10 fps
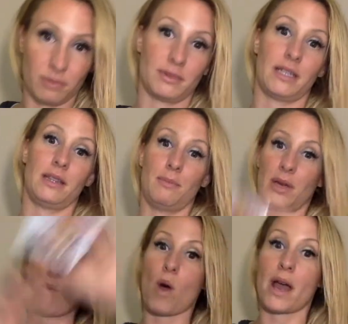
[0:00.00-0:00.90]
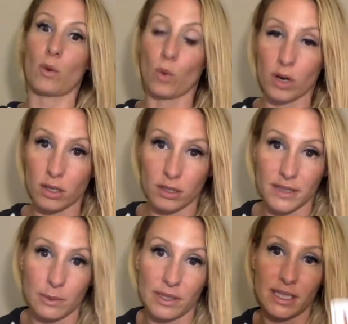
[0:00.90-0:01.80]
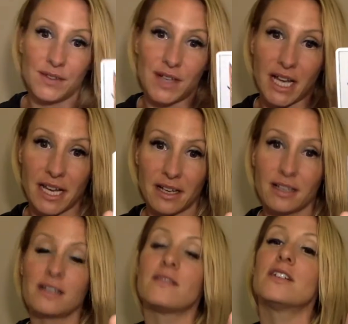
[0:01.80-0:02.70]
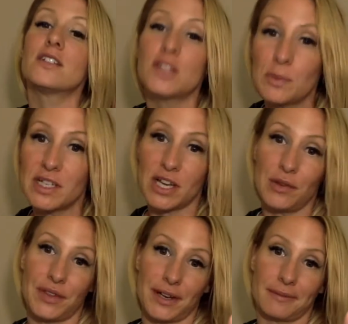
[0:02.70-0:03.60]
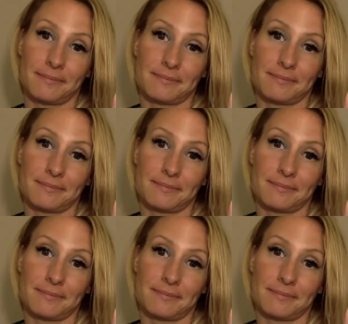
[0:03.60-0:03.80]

like the big wide world that we live on. There's so much out there.